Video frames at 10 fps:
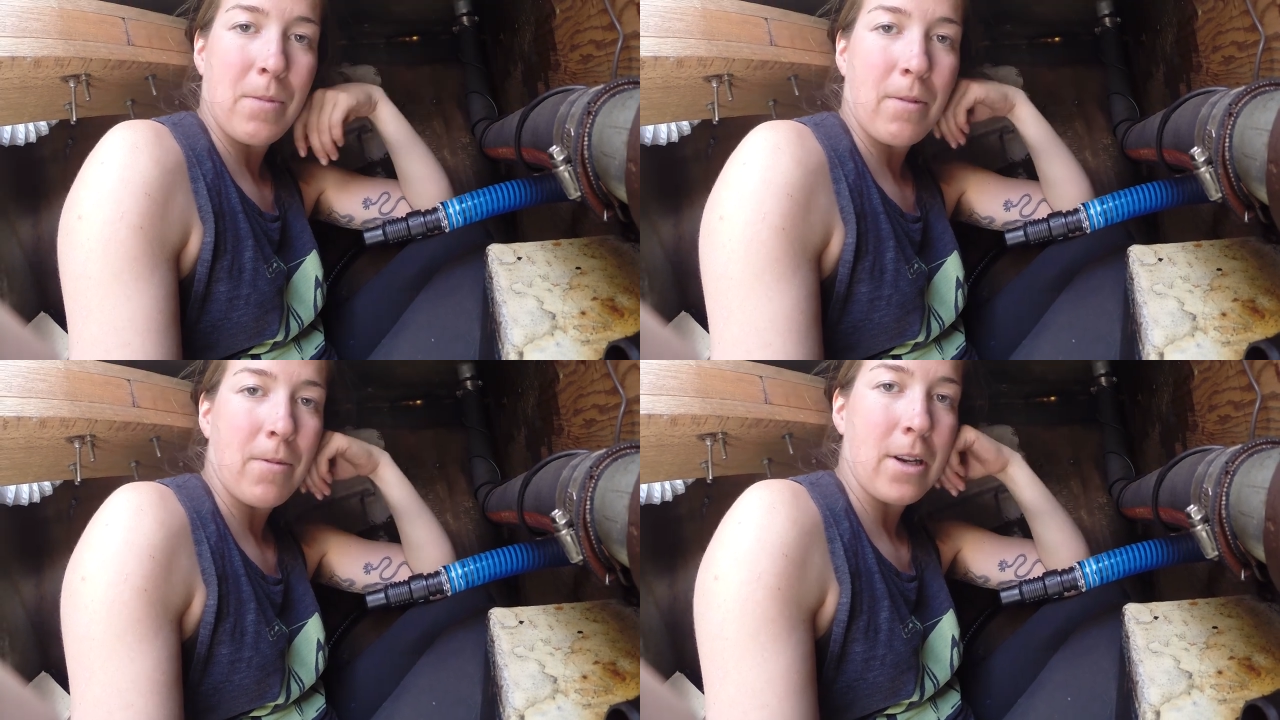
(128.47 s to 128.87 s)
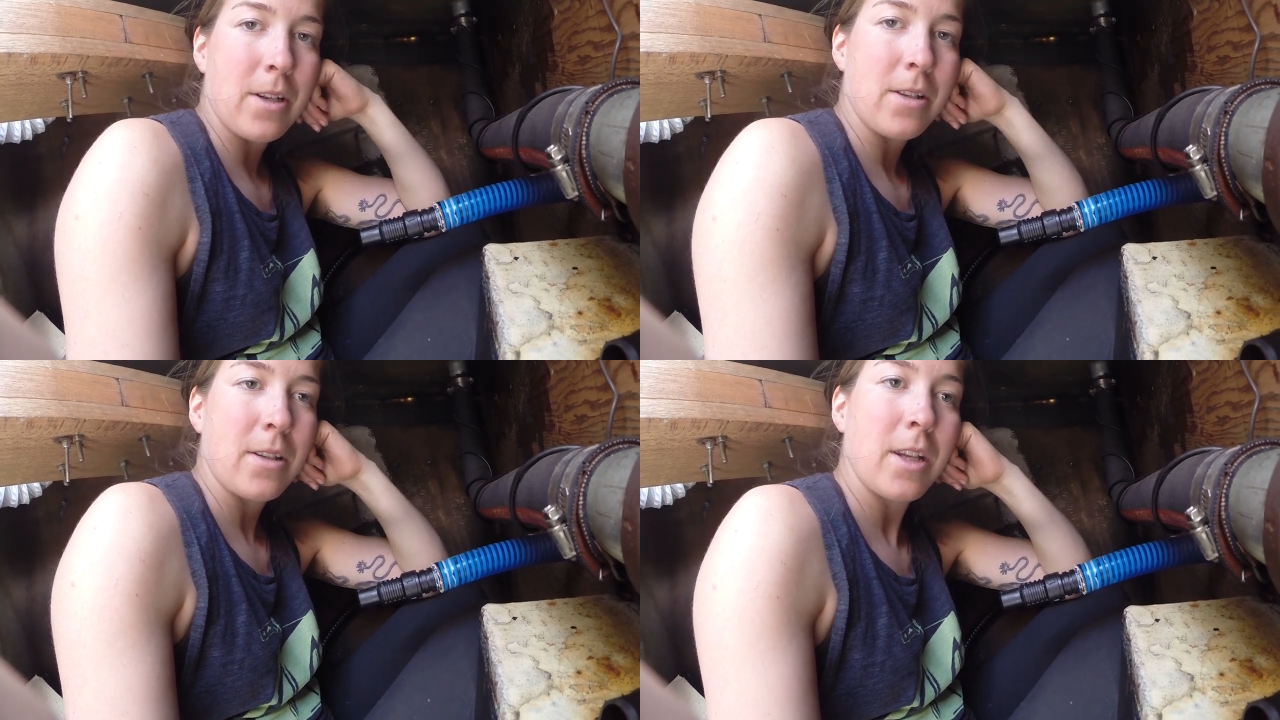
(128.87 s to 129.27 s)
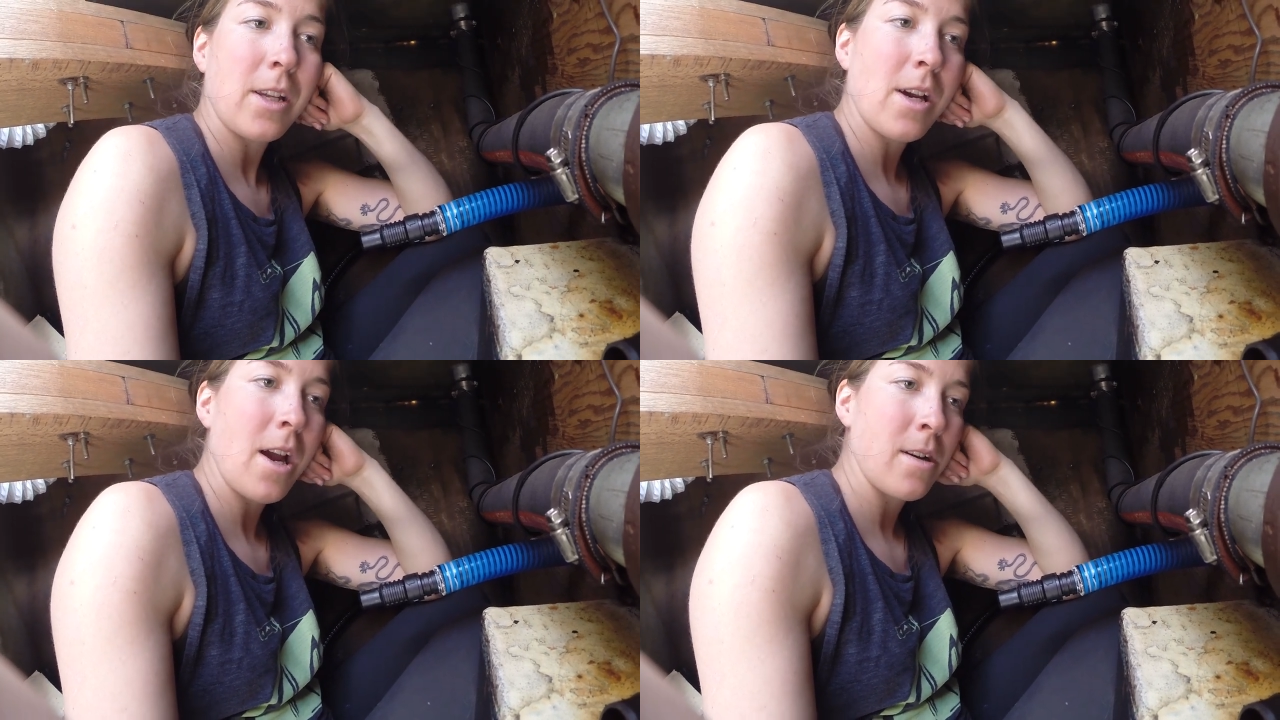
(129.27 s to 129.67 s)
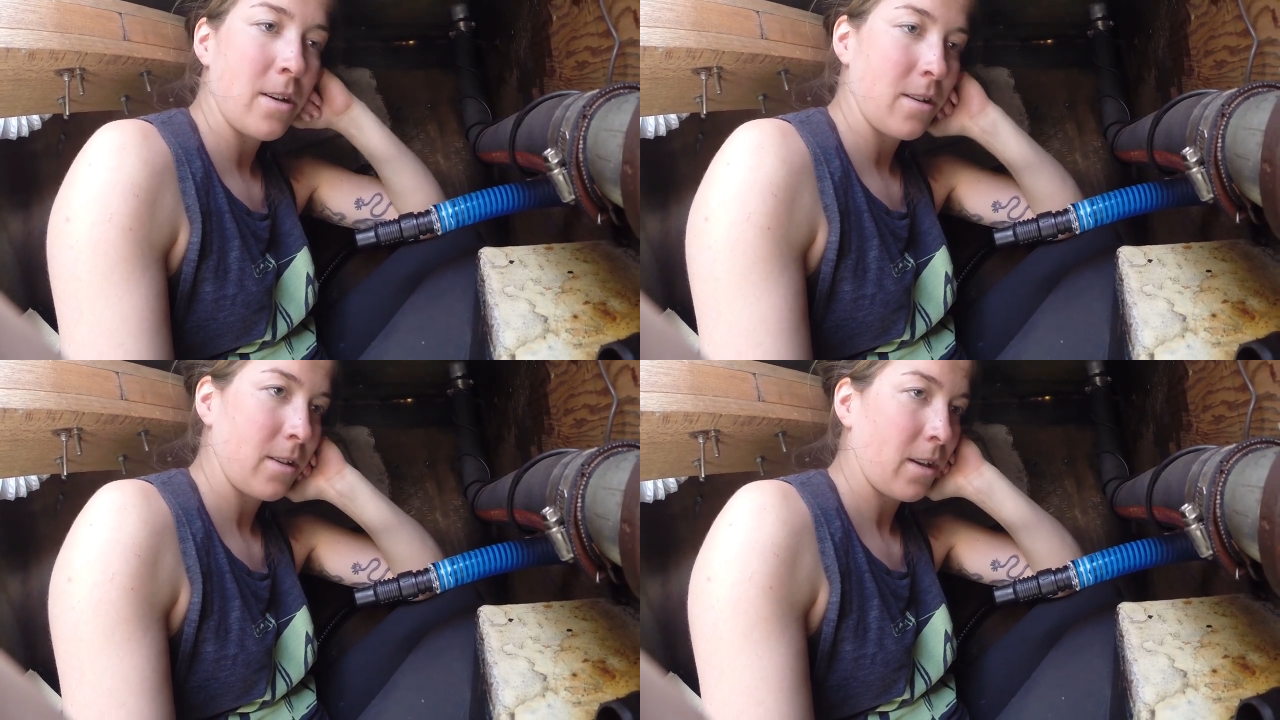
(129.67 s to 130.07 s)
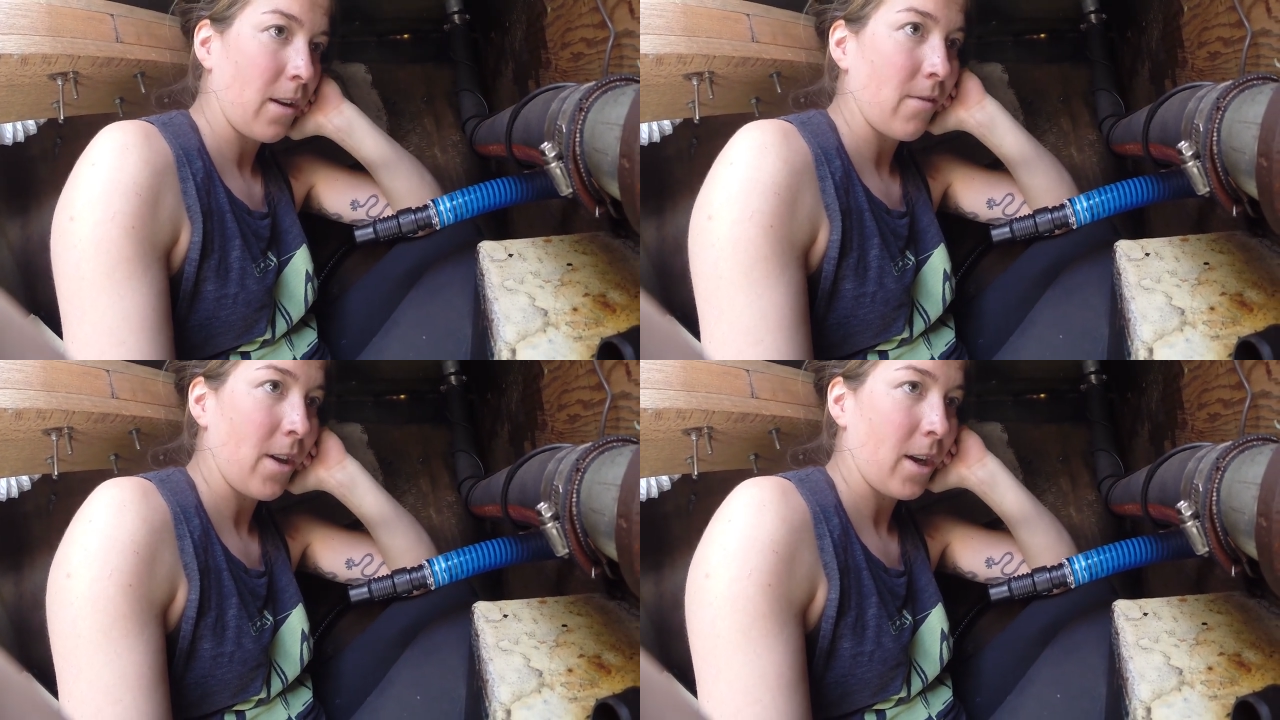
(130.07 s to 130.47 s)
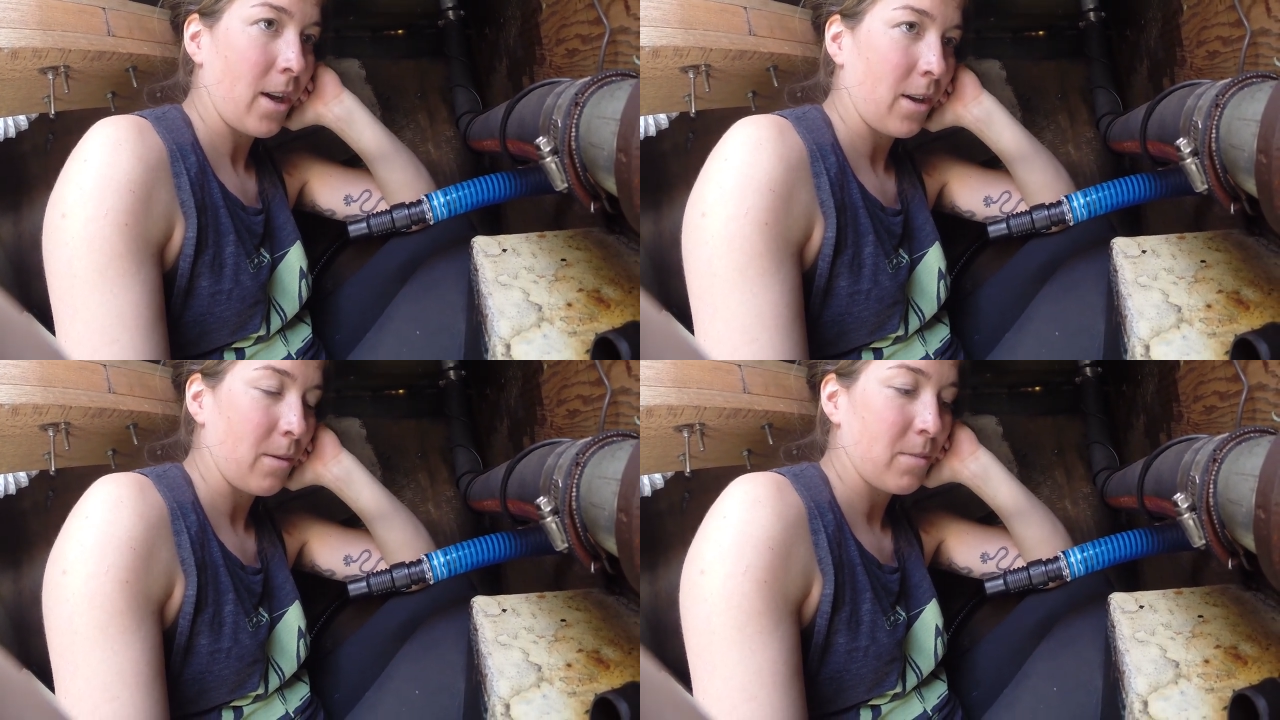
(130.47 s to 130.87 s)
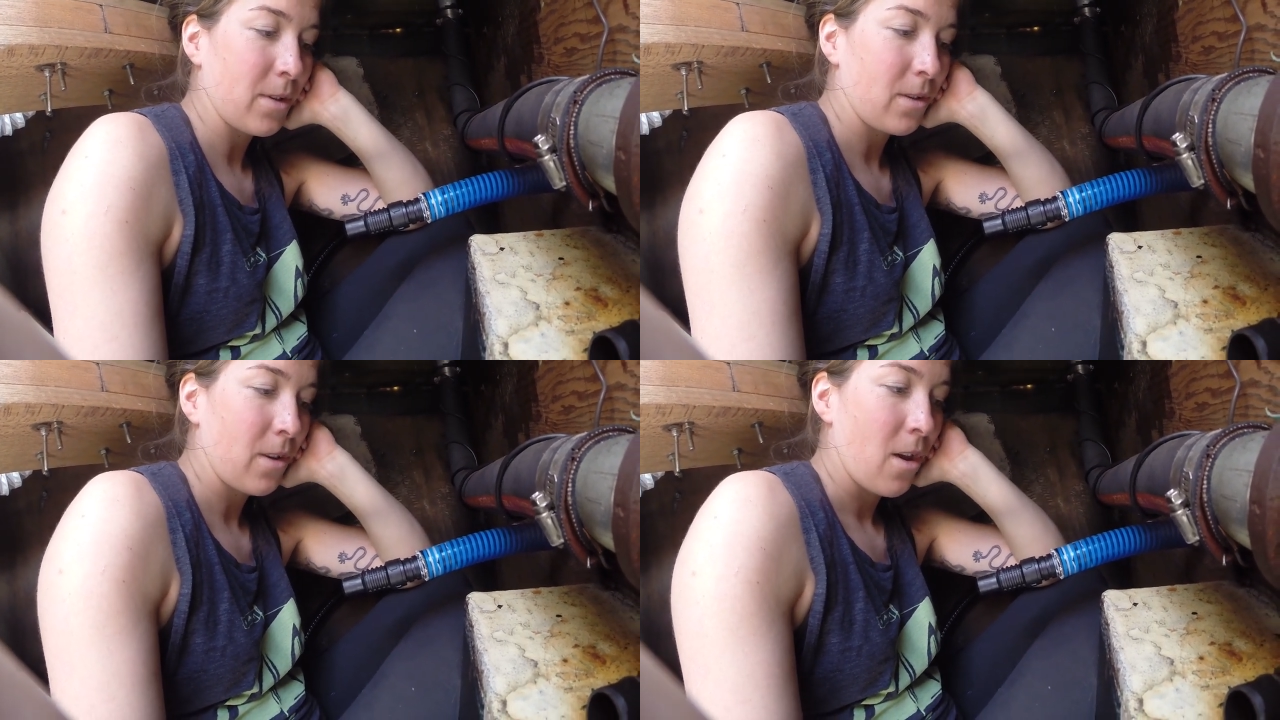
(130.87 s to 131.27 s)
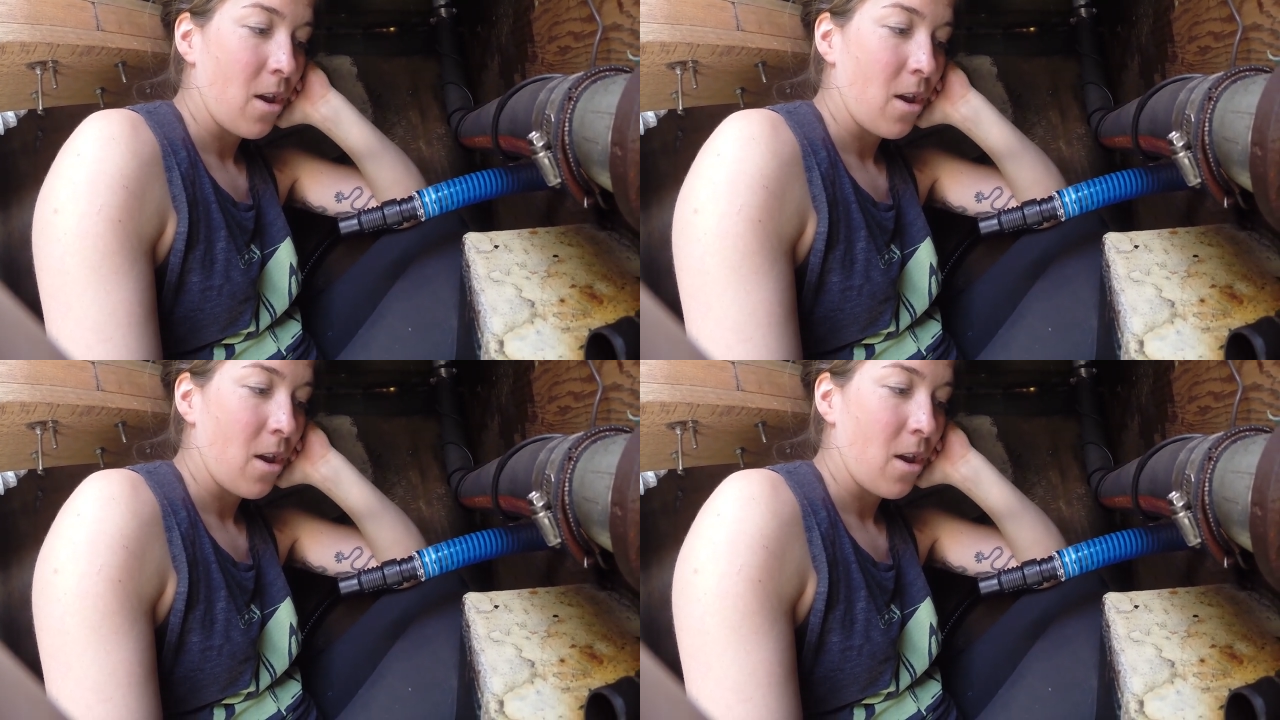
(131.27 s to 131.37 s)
my friend's heat gun and see if that helps.